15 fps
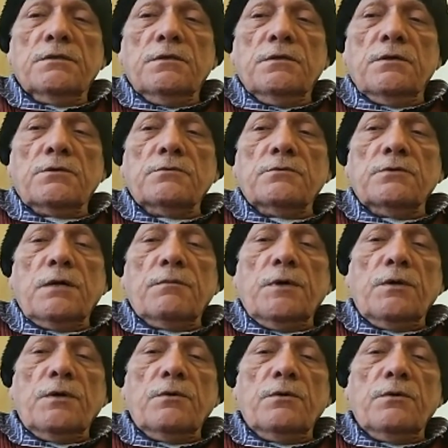Go to
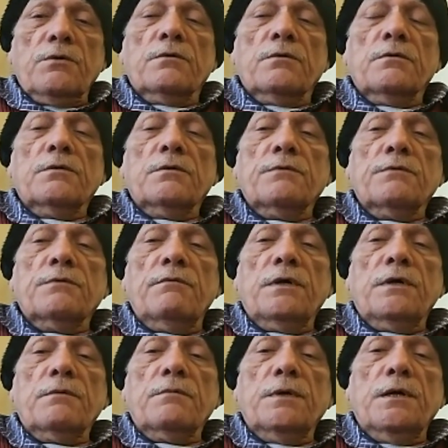Akbar Road,
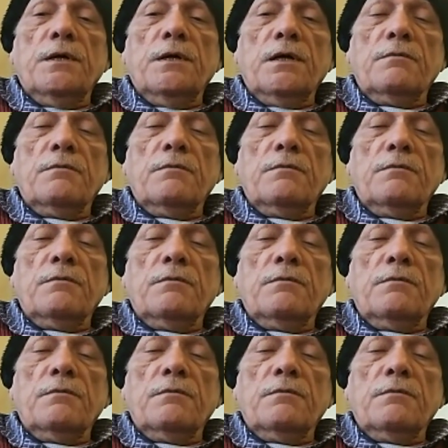12
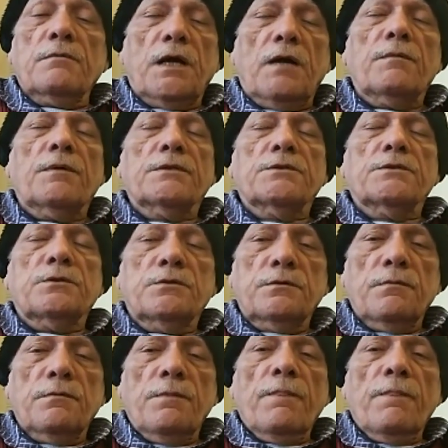Rakabganj Road.
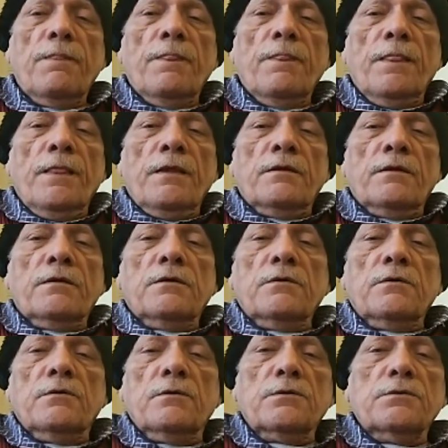
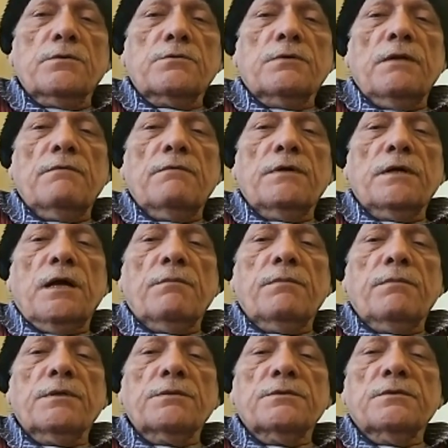Go to 12
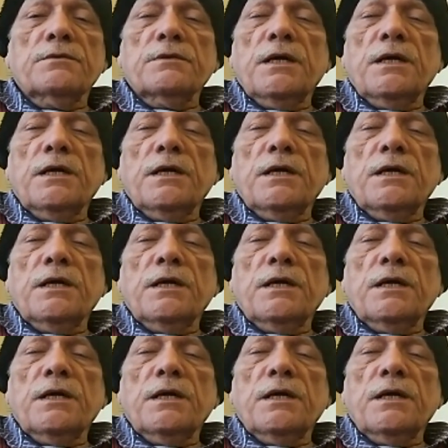Rakabganj Road."